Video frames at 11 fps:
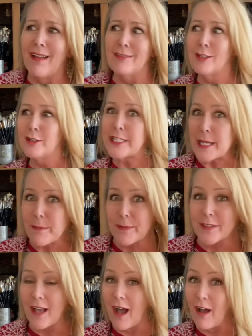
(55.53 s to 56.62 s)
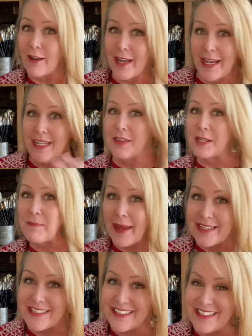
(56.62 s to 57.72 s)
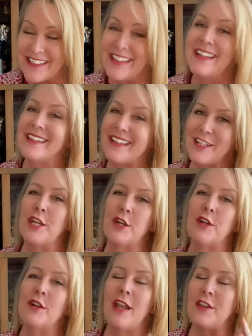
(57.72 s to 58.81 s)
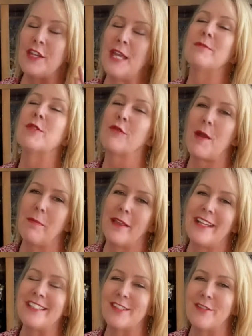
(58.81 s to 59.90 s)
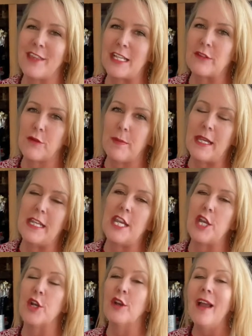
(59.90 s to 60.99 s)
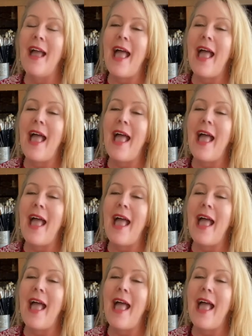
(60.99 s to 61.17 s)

little tips on anything painting, then you're here and you came to the right place. So thanks for being here.